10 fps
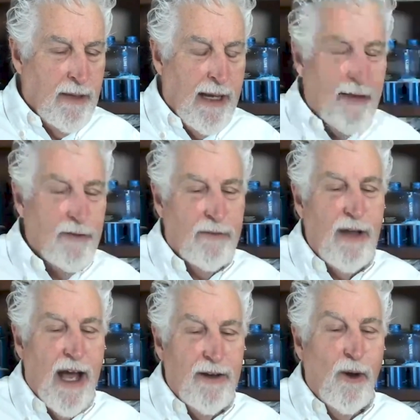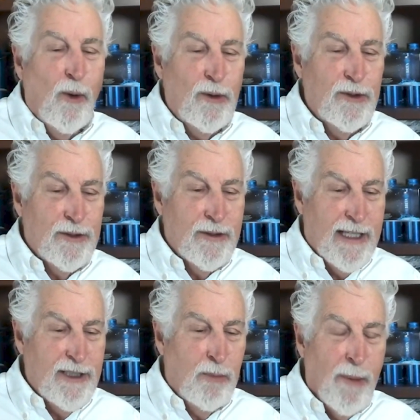As I've gotten older,
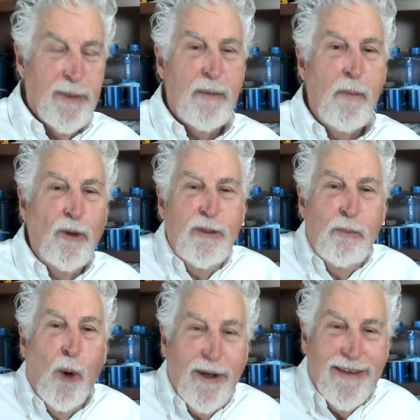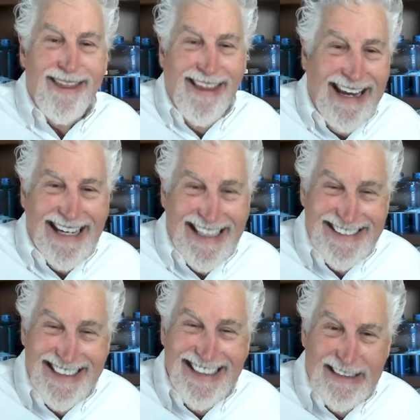that's probably the most important thing,
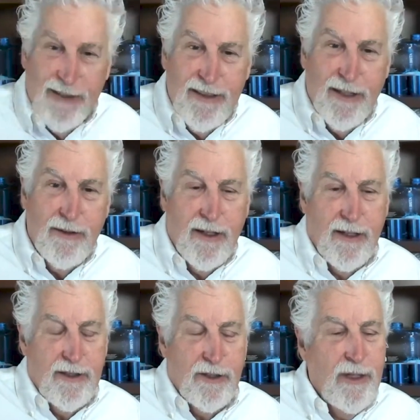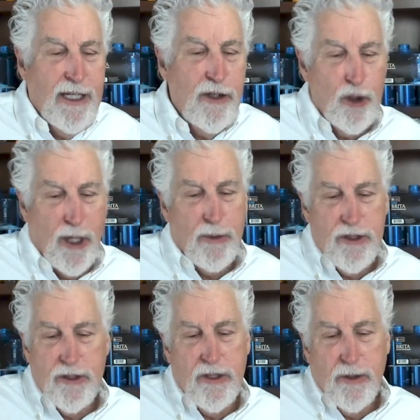isn't it? To really enjoy
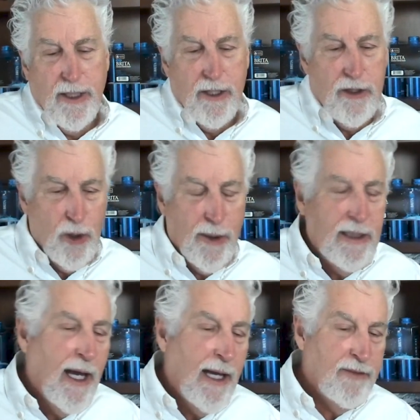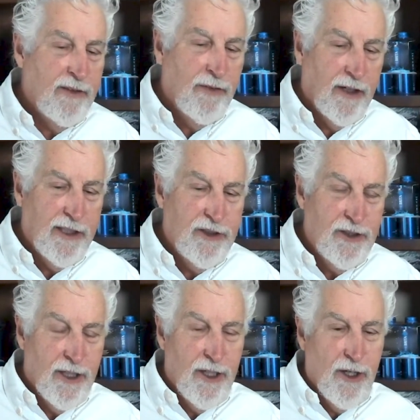what you're doing and enjoy life. It's fairly
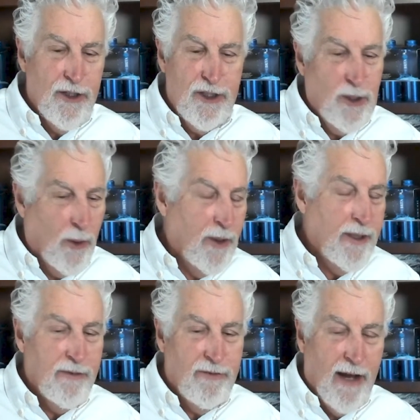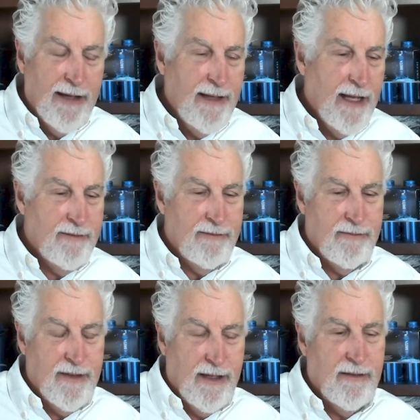short and find that
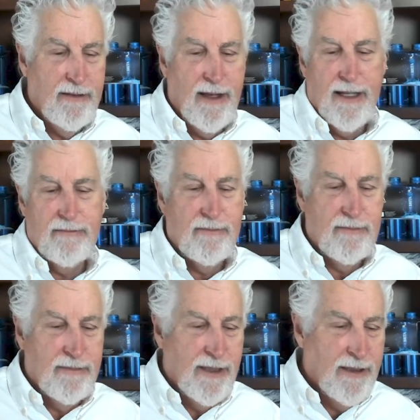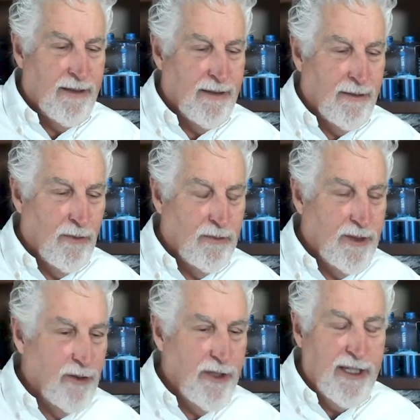thing that,
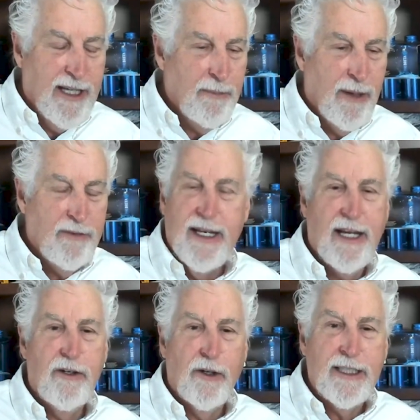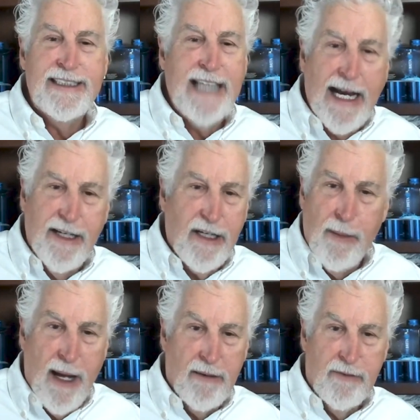you get up every day and you're excited
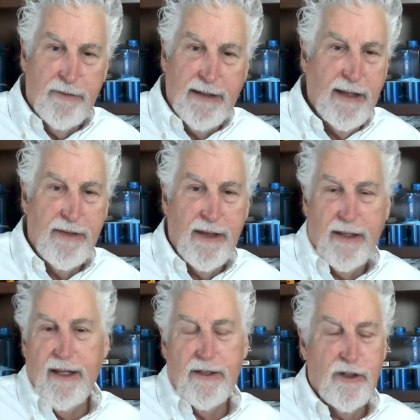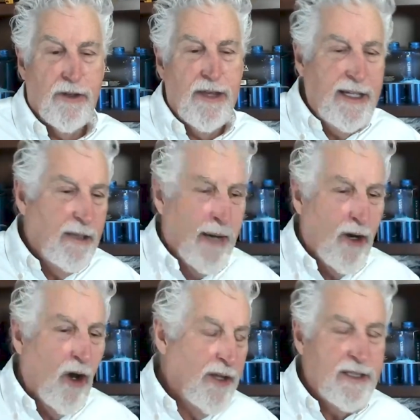about. Find that thing that you're thinking
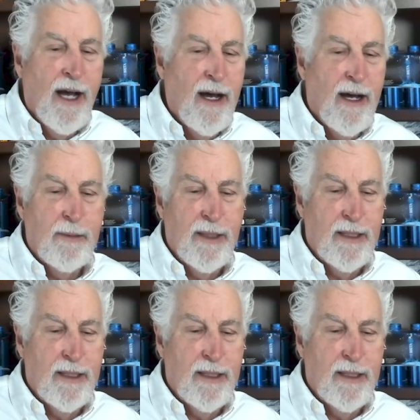about all the time.